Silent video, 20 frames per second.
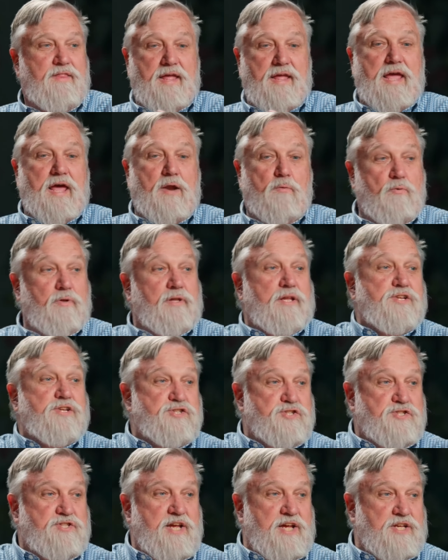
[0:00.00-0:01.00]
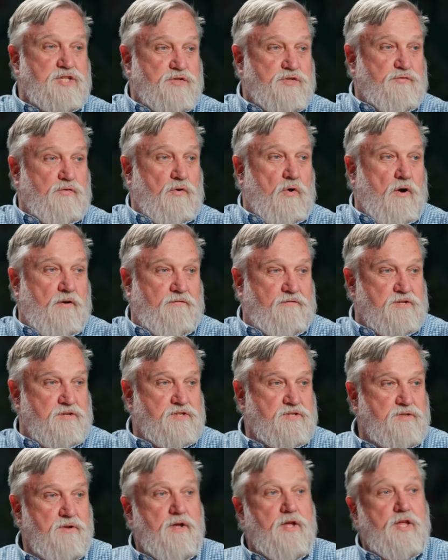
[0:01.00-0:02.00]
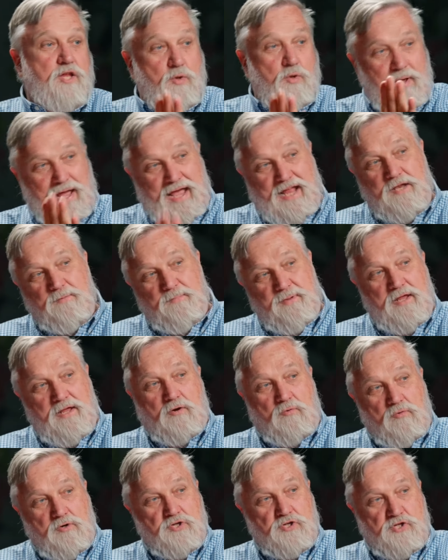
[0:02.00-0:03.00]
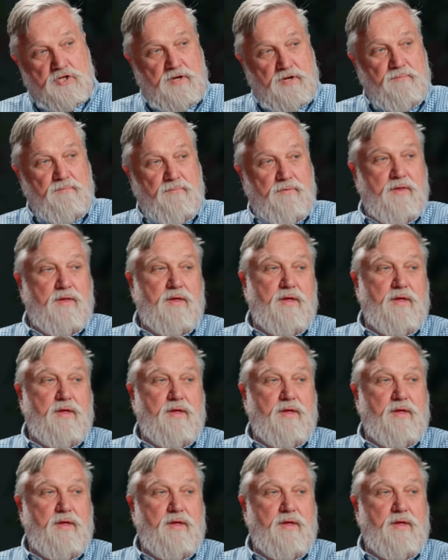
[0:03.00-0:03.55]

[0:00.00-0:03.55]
had religious tests for office. You had to be a Christian.